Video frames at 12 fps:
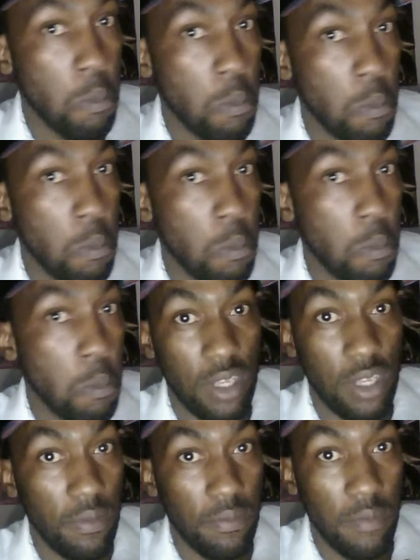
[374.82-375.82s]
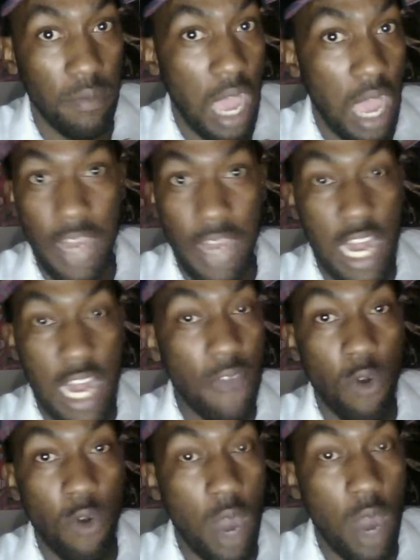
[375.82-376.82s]
That's it. I
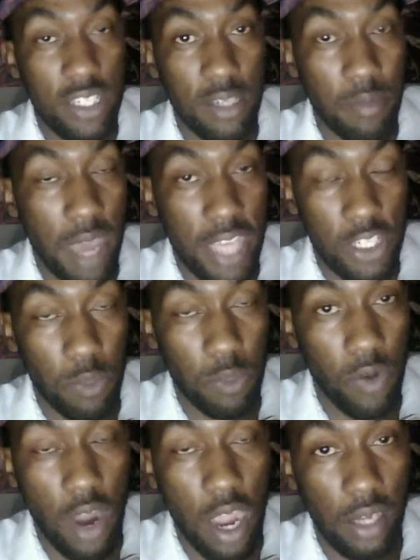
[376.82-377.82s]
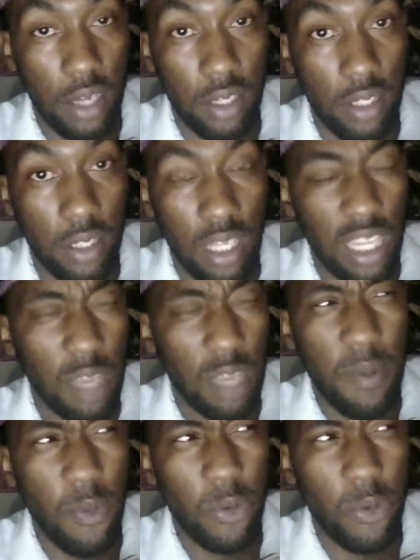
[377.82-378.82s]
never watched a match in Pride. Like
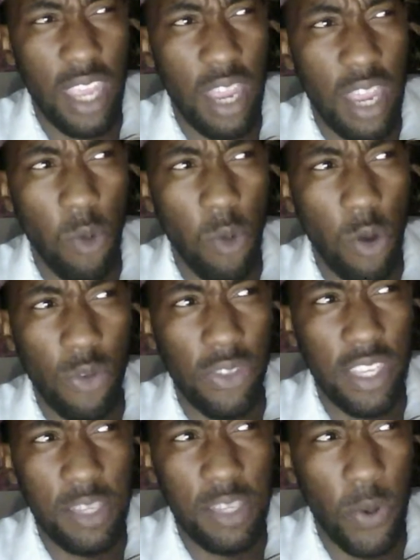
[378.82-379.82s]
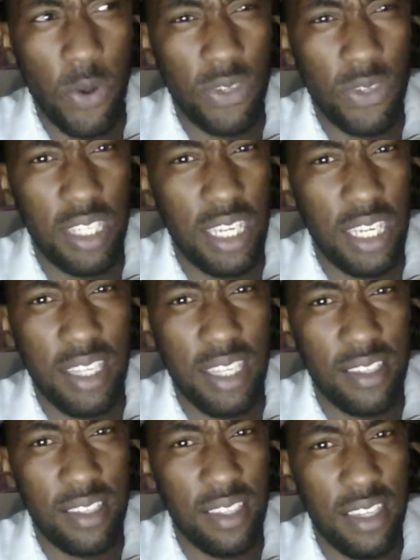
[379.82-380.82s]
people were saying, well, this person did
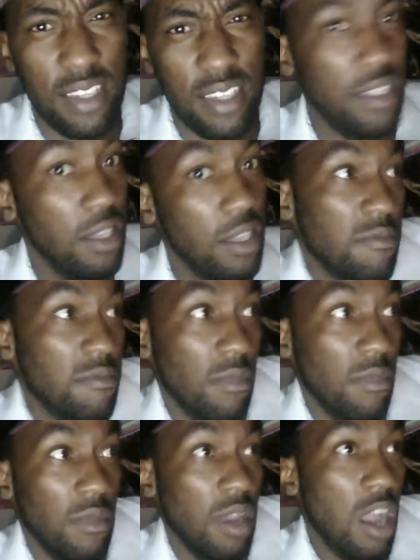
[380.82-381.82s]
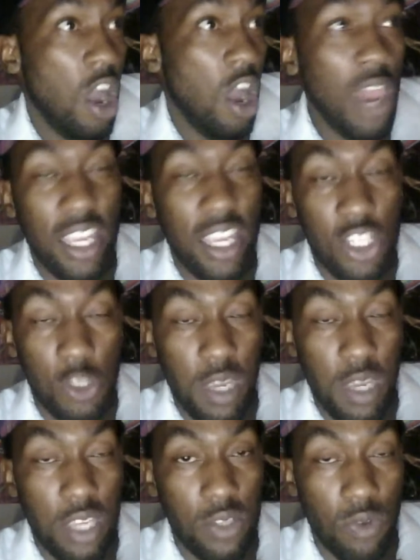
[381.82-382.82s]
this in this league. All I can
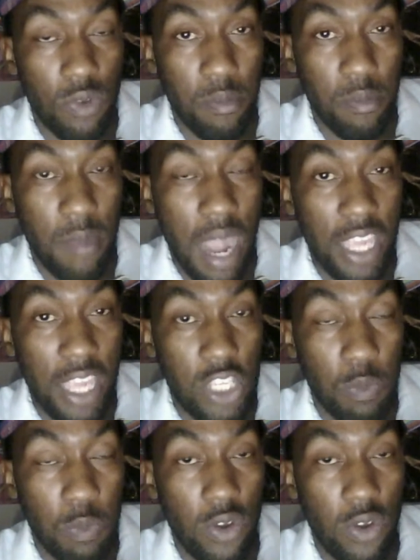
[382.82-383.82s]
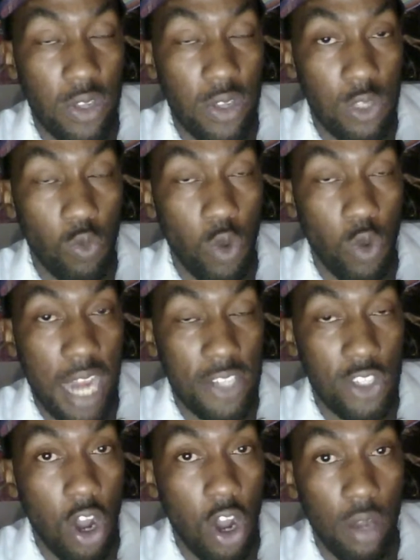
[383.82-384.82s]
speak is from my experience and what I
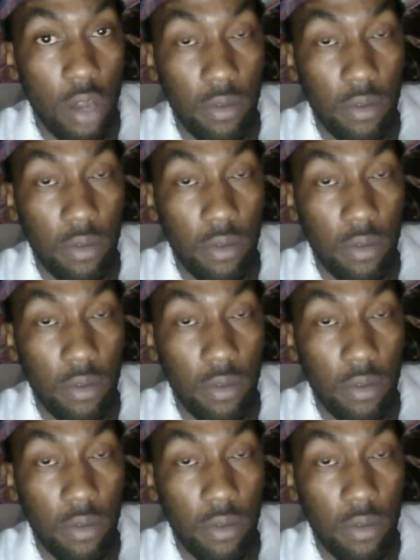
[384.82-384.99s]
saw.